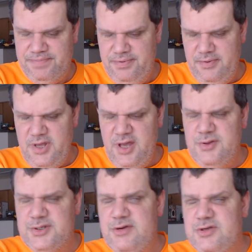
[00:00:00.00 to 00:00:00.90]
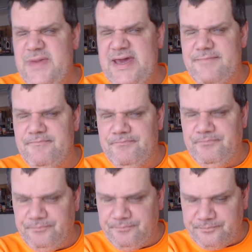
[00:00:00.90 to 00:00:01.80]
Oh, excuse me.
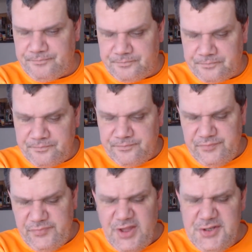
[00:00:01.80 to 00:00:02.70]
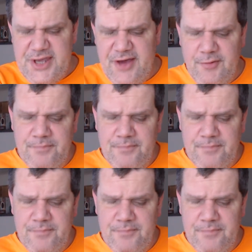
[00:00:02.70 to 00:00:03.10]
So